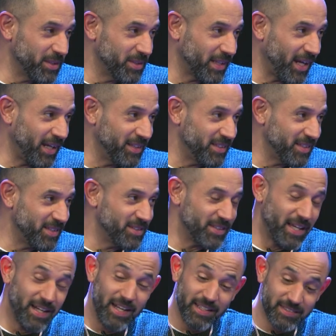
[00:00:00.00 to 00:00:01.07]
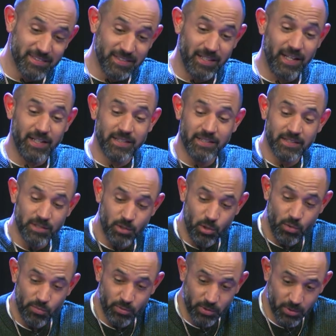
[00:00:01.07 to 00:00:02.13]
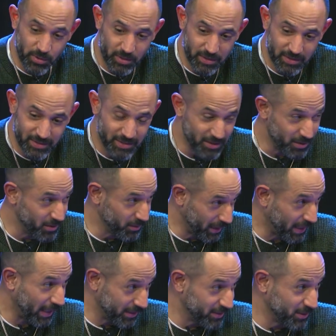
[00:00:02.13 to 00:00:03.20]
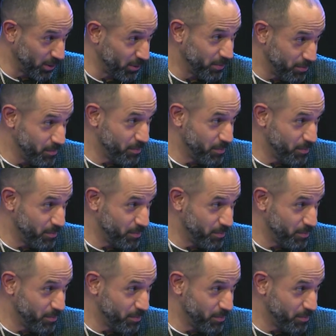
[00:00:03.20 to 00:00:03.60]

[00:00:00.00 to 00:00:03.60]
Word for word: the candidates and like sliding over the the